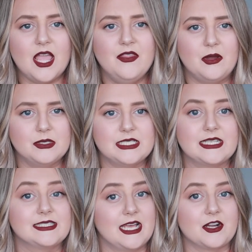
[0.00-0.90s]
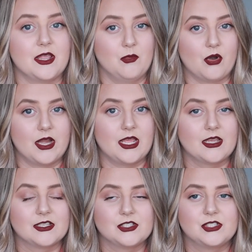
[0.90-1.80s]
And that was like Saturday
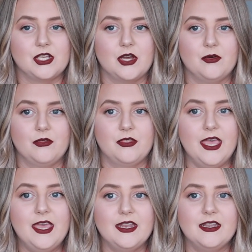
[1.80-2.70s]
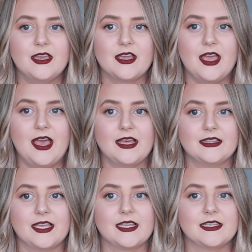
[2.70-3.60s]
morning. So then
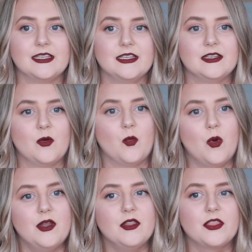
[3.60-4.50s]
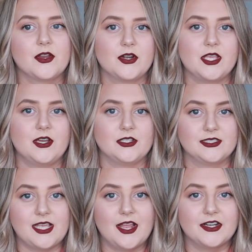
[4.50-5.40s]
at like one thirty
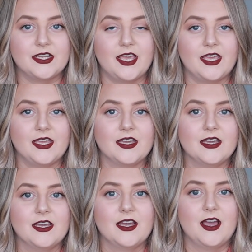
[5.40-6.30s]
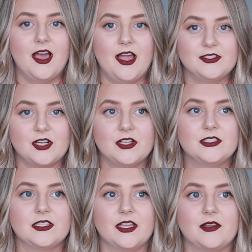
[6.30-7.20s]
on Saturday, I started
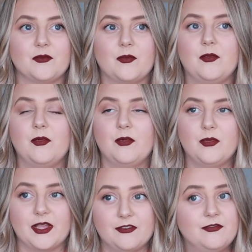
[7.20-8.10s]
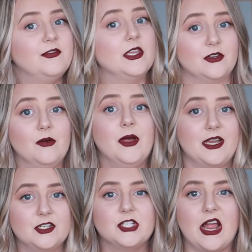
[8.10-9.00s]
to like like feel my
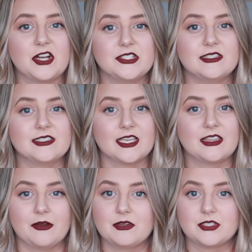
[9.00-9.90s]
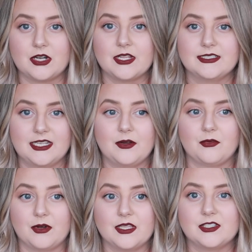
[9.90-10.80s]
contractions. Like they were starting to get
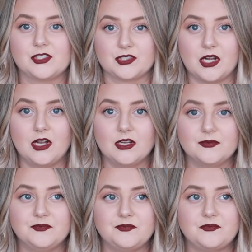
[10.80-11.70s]
really strong.